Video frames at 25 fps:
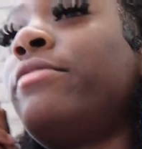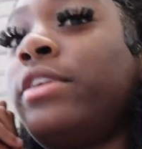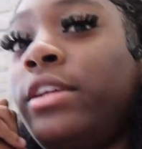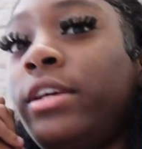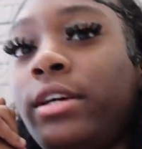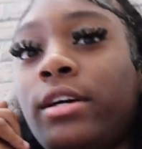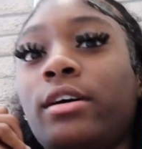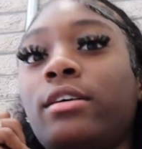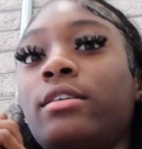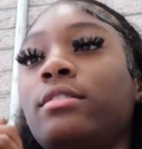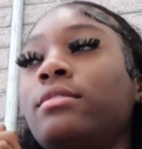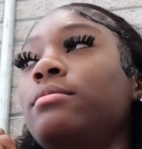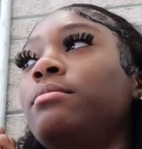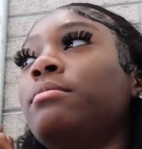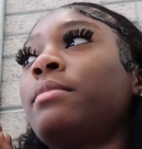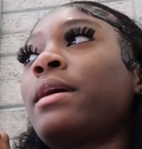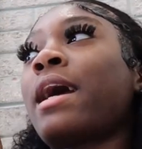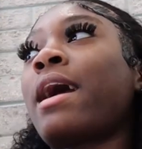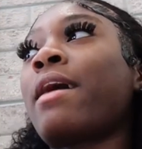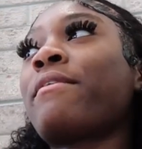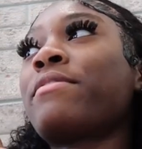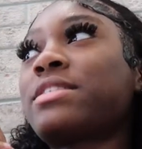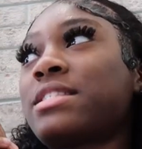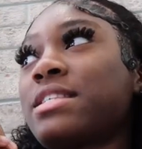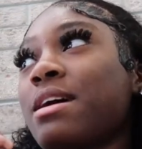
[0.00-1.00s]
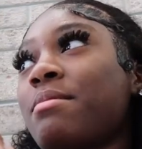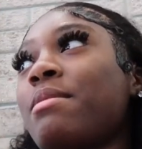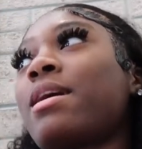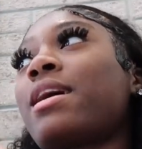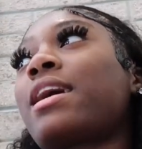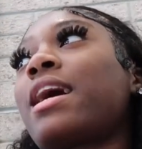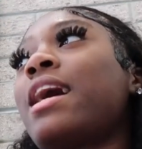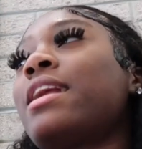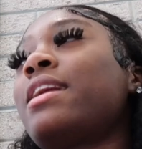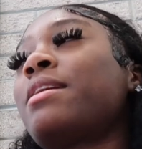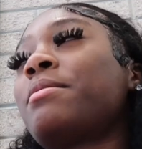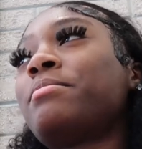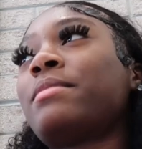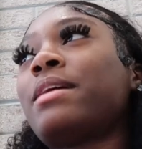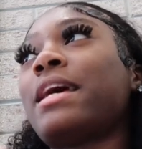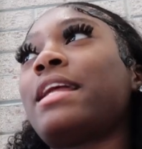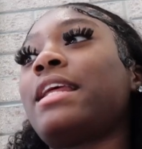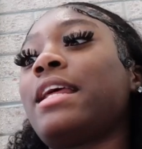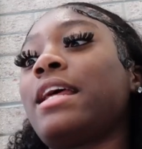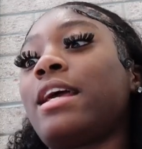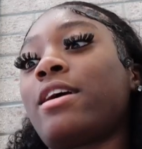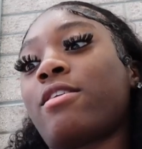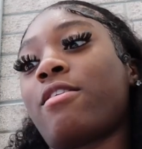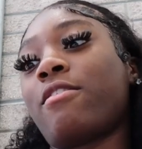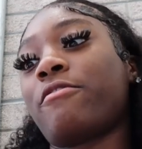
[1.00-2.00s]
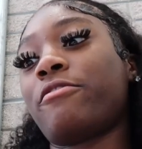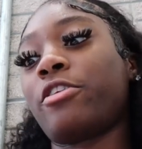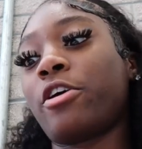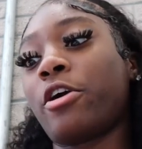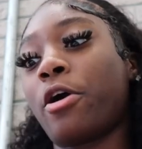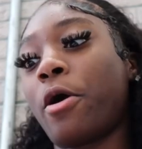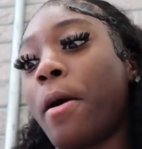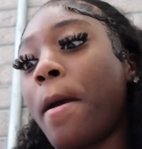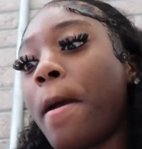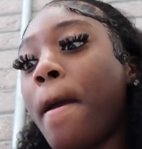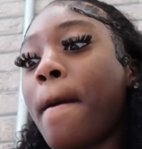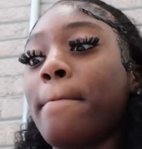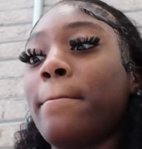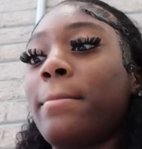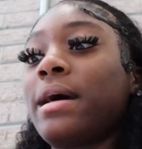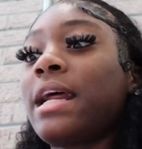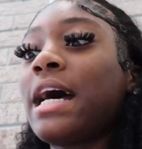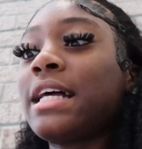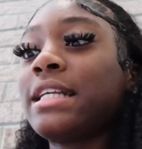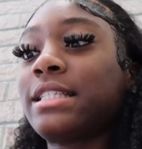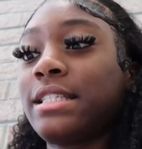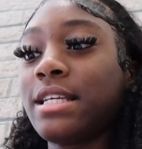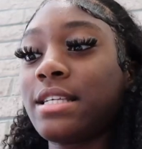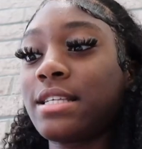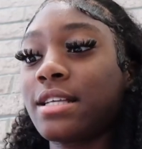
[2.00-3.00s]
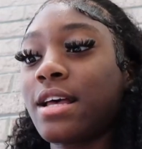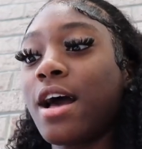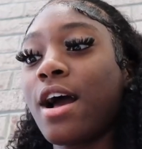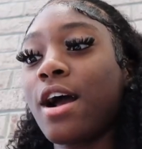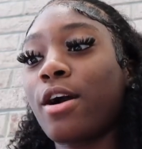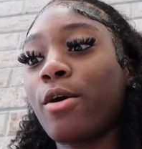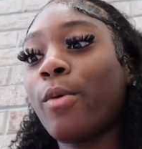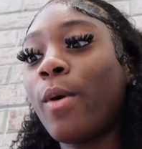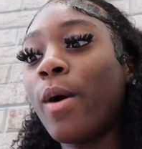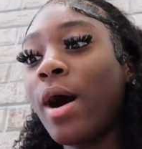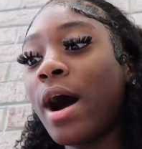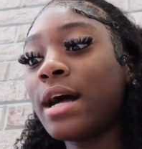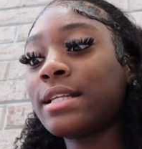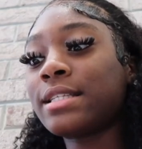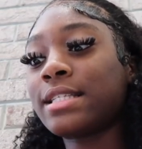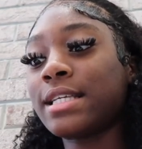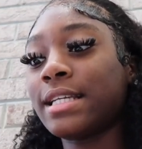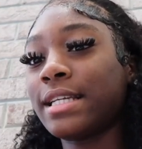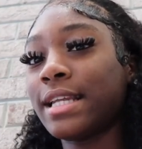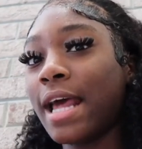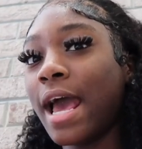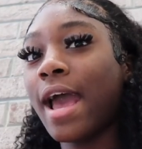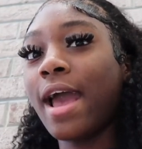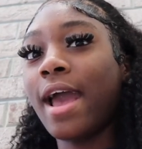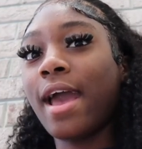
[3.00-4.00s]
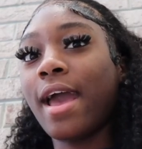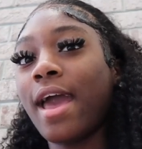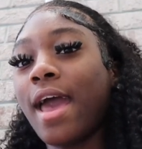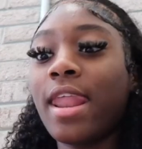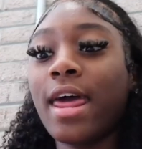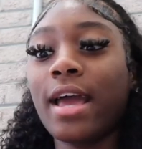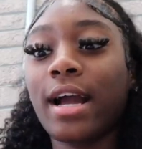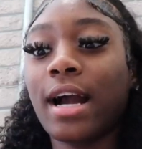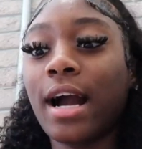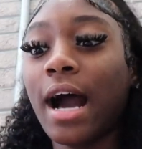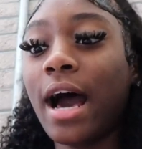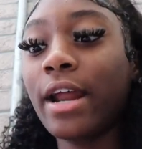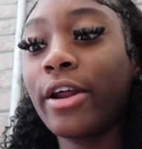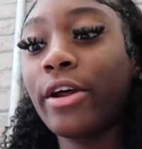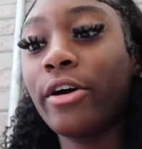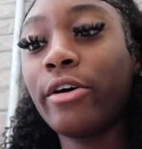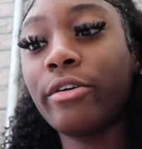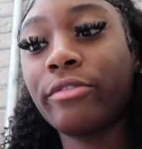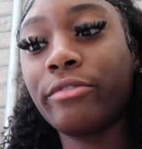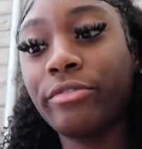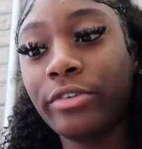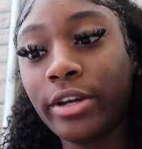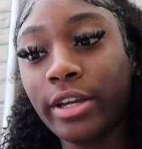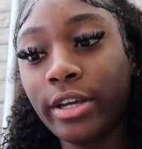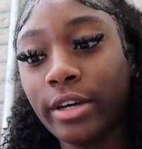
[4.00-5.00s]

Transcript: video. But every time I got them, they didn't get on Wow. But I just got quad today. They got it on